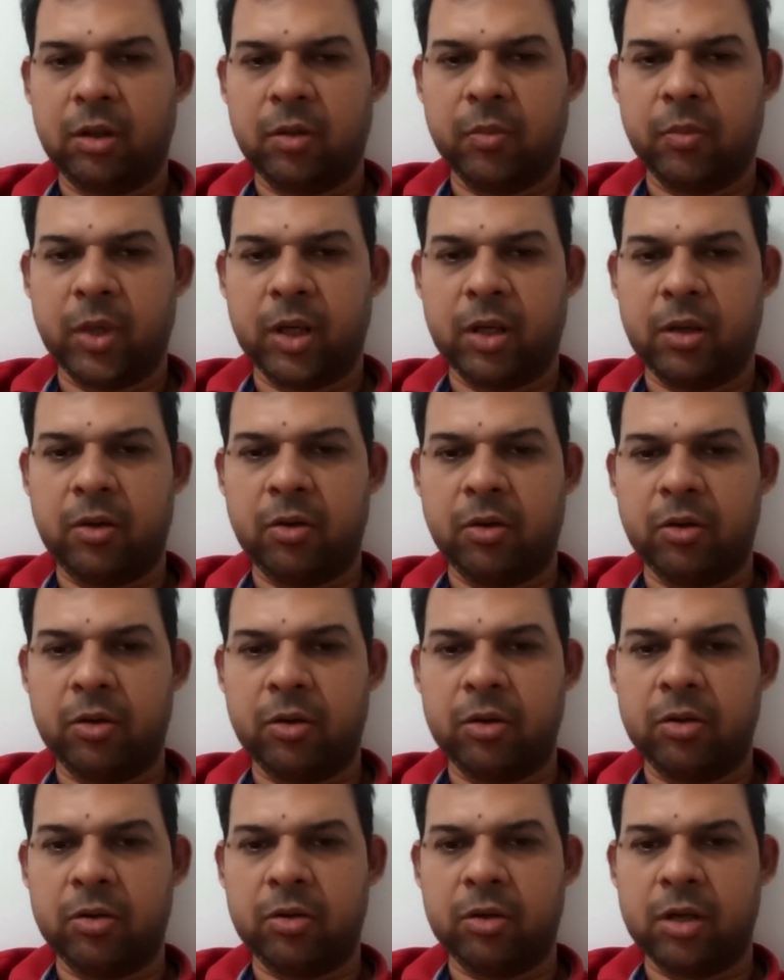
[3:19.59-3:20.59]
but
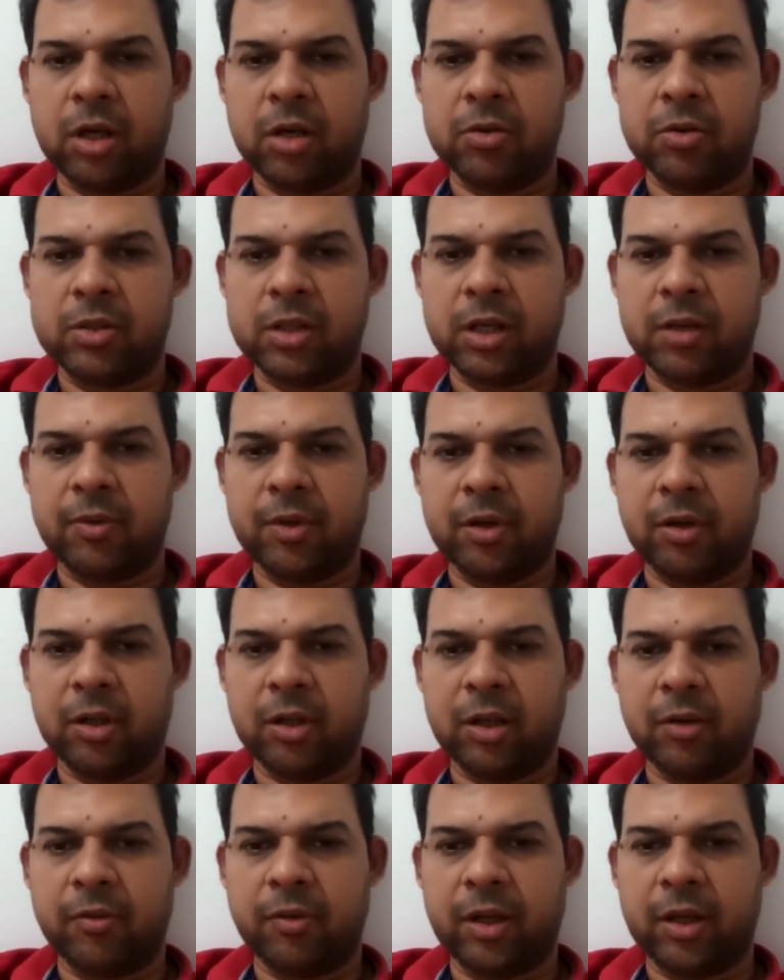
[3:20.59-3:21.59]
don't go outside without
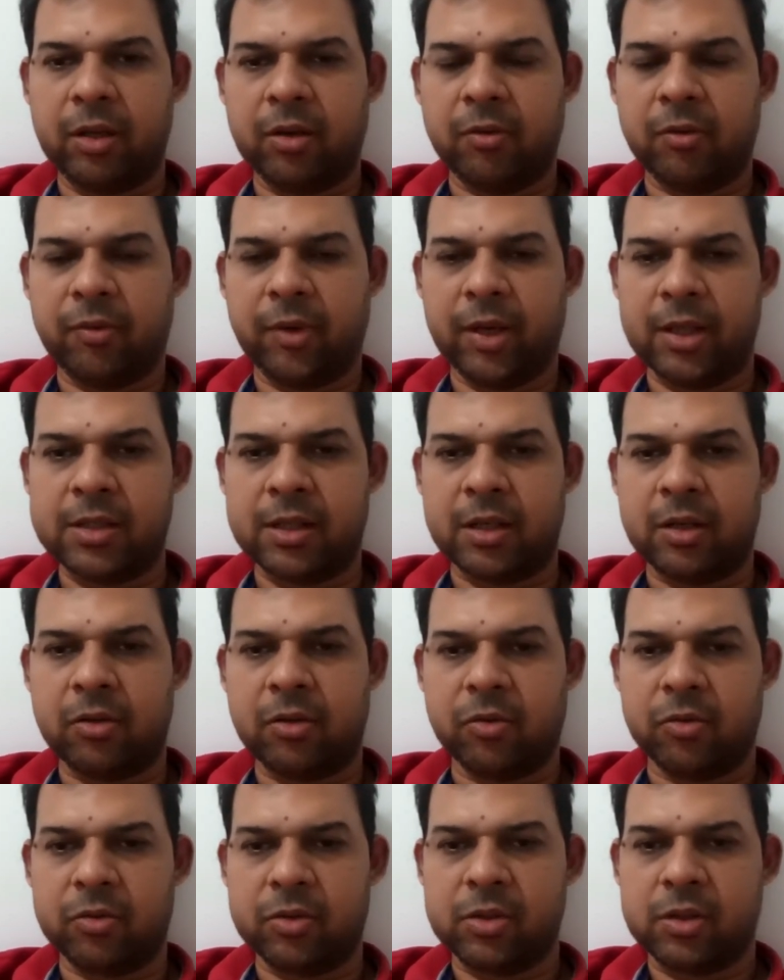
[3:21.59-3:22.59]
covering your face and
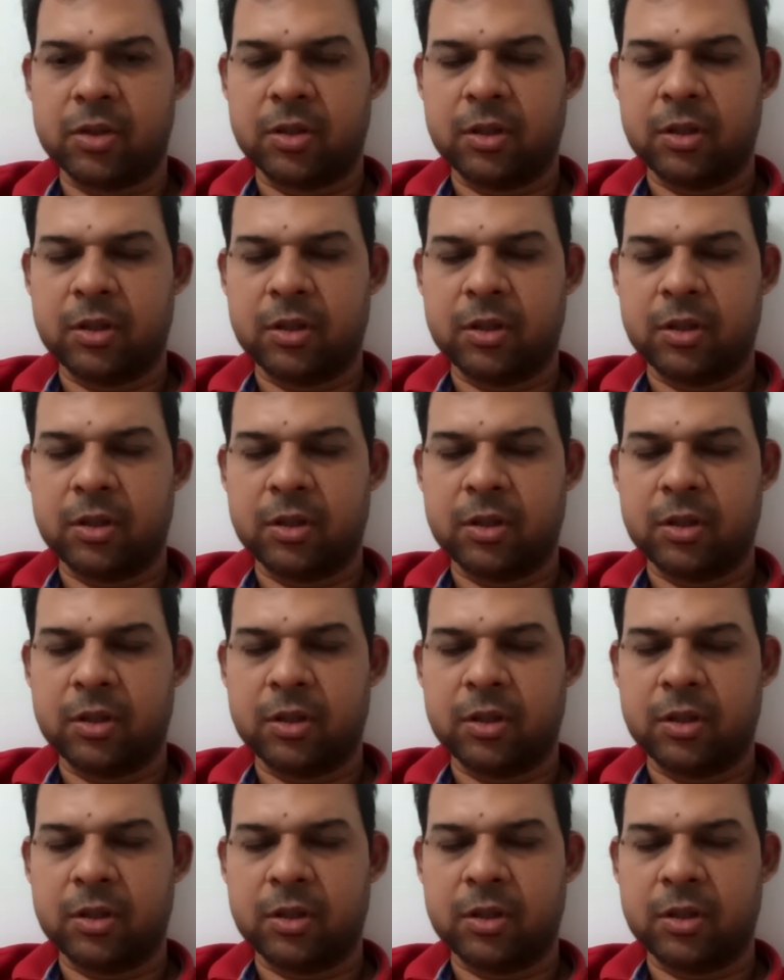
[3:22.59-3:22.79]
nose